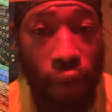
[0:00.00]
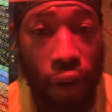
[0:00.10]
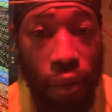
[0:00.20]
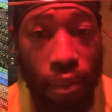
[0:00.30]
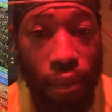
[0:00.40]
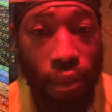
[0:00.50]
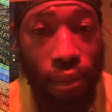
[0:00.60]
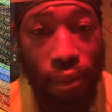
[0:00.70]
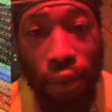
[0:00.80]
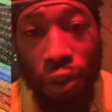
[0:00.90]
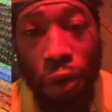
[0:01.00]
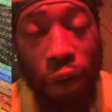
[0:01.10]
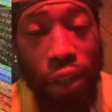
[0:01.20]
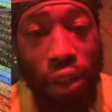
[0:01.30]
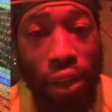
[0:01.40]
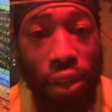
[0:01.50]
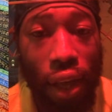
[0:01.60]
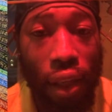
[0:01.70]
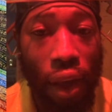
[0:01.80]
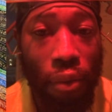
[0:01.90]
You know, so easy to
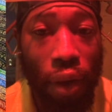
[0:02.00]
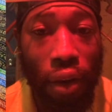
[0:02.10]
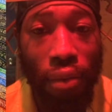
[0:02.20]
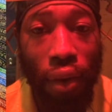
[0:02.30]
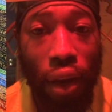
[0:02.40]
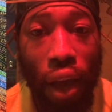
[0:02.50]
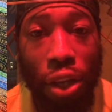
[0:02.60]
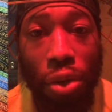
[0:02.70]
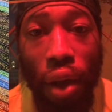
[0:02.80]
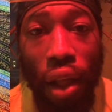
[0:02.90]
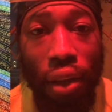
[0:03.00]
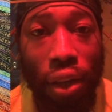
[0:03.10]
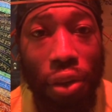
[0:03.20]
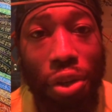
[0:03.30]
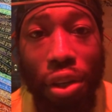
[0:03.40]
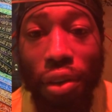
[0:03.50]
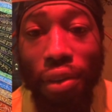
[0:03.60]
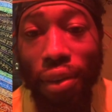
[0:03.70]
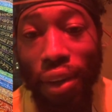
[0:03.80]
say that, when in actuality you should